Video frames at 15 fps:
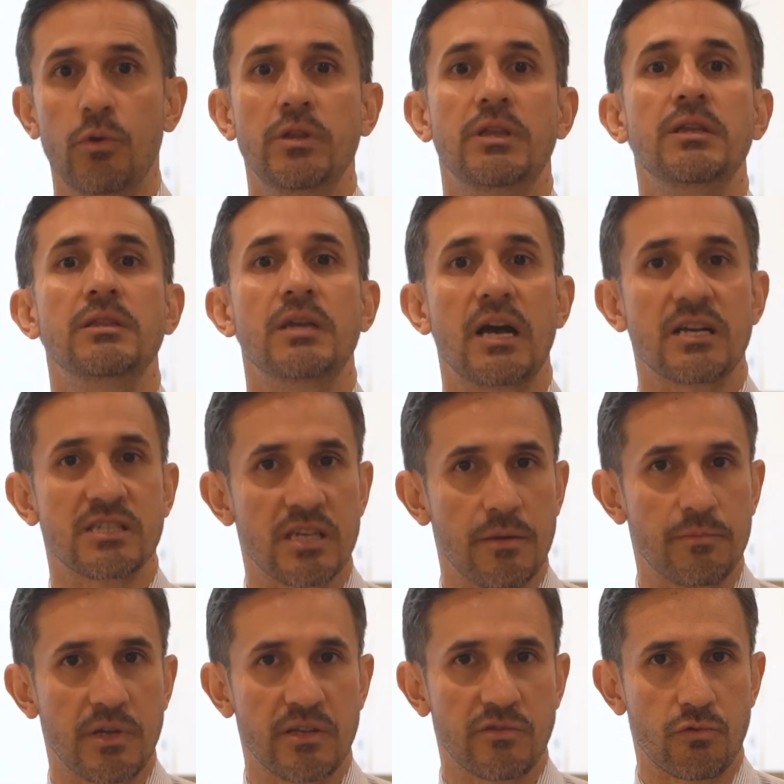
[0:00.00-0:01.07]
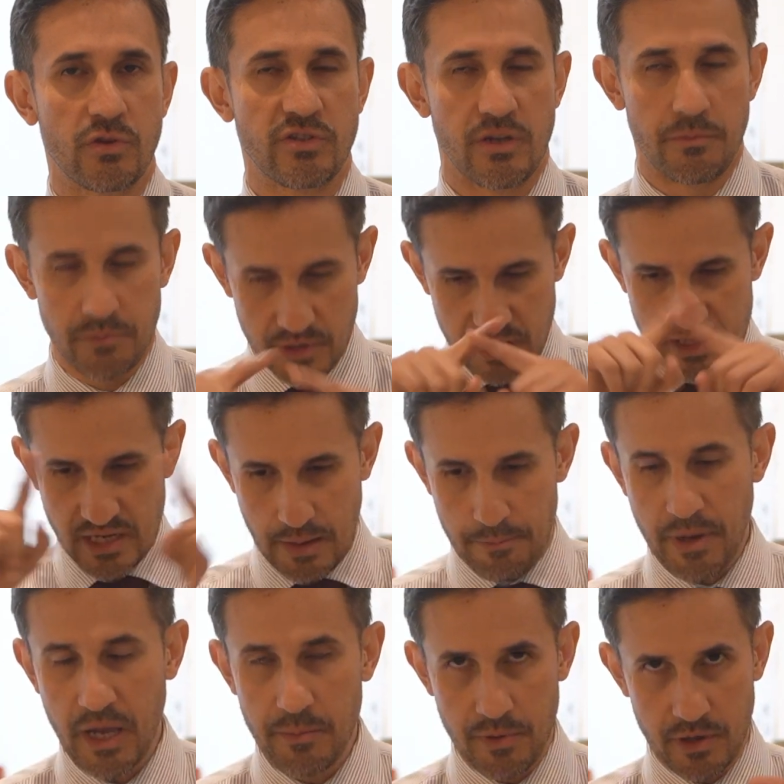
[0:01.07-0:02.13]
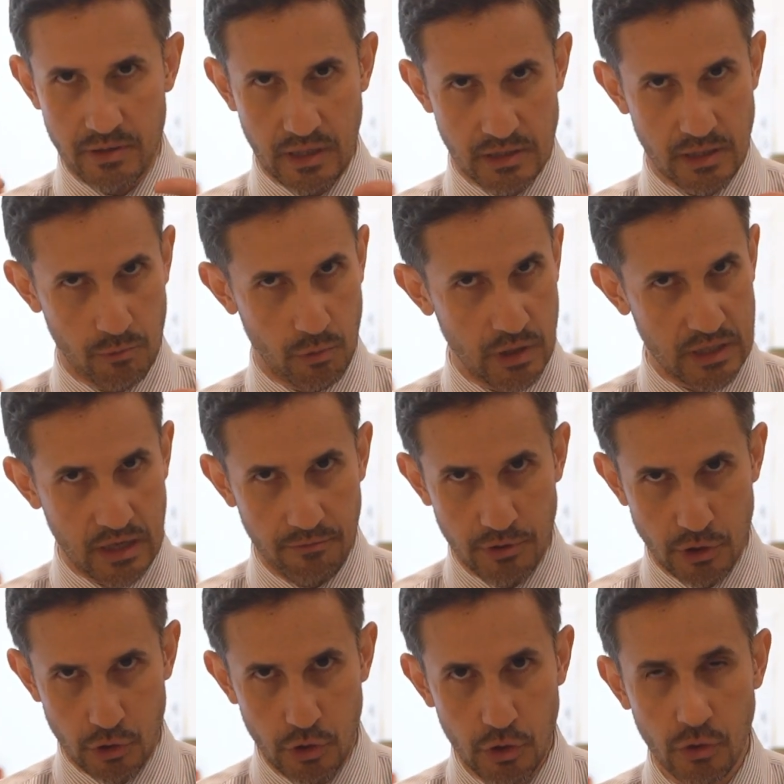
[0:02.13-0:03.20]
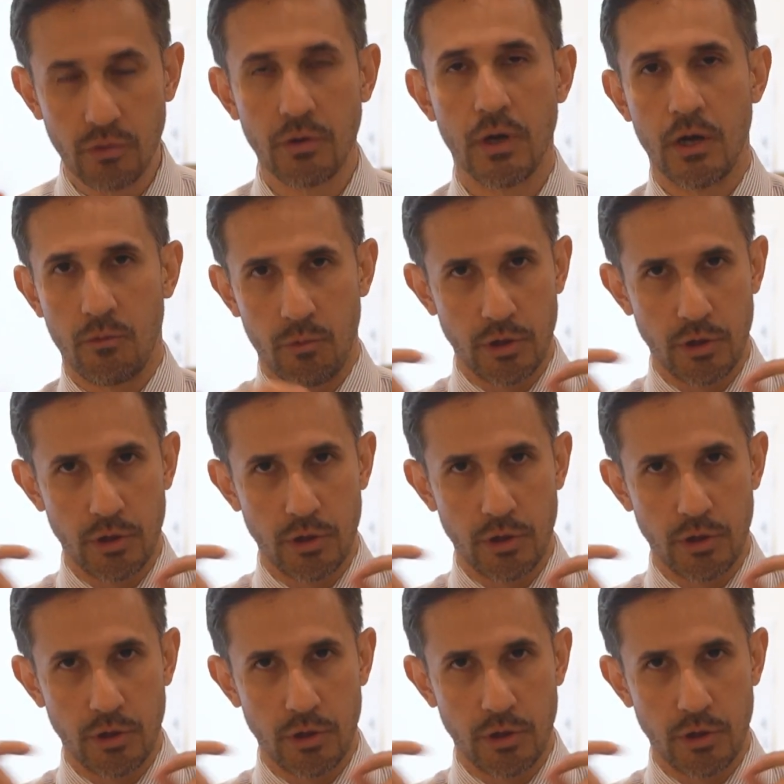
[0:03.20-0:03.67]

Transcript: within the acceptance receipt. It's a paper that they will give it to you